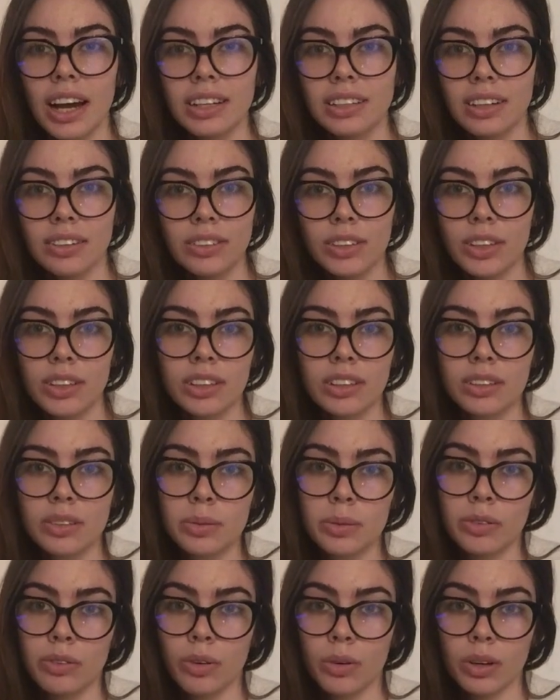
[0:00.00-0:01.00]
I never heard of this
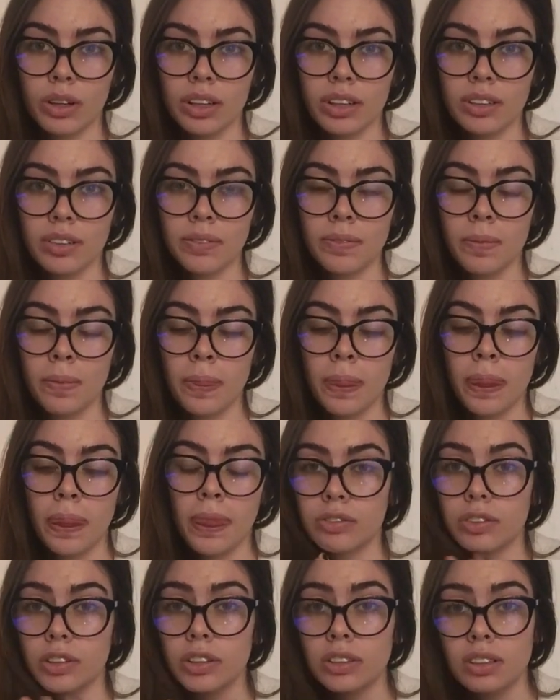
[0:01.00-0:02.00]
before.
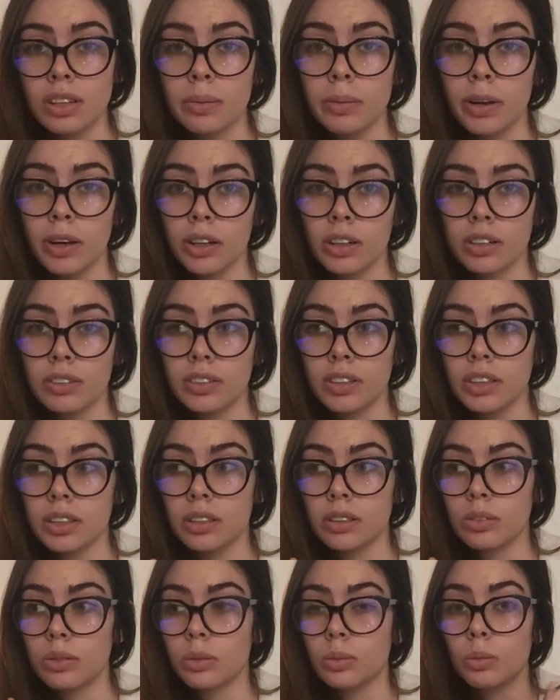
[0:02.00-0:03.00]
First time I heard of
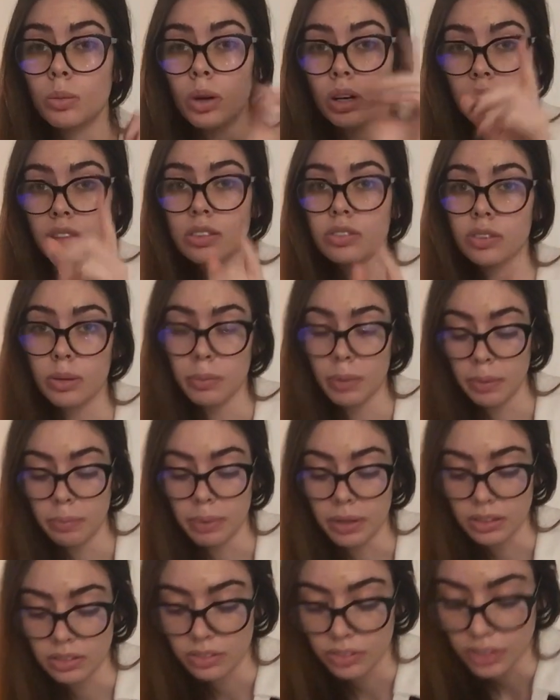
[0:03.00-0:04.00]
it was from my
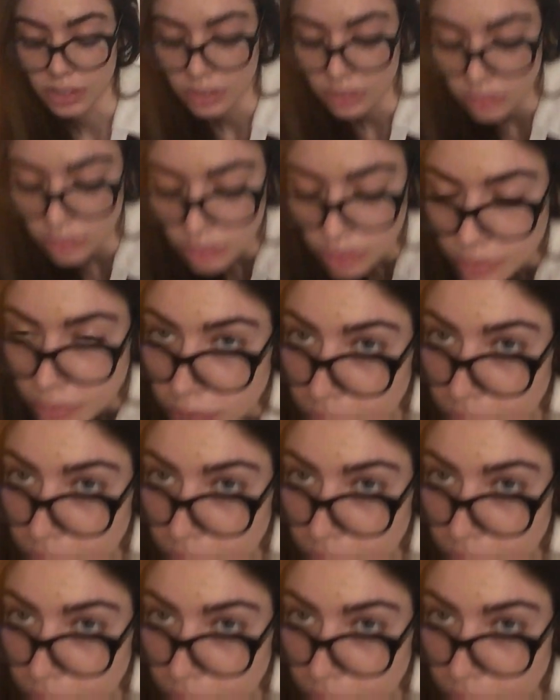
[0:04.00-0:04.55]
best friend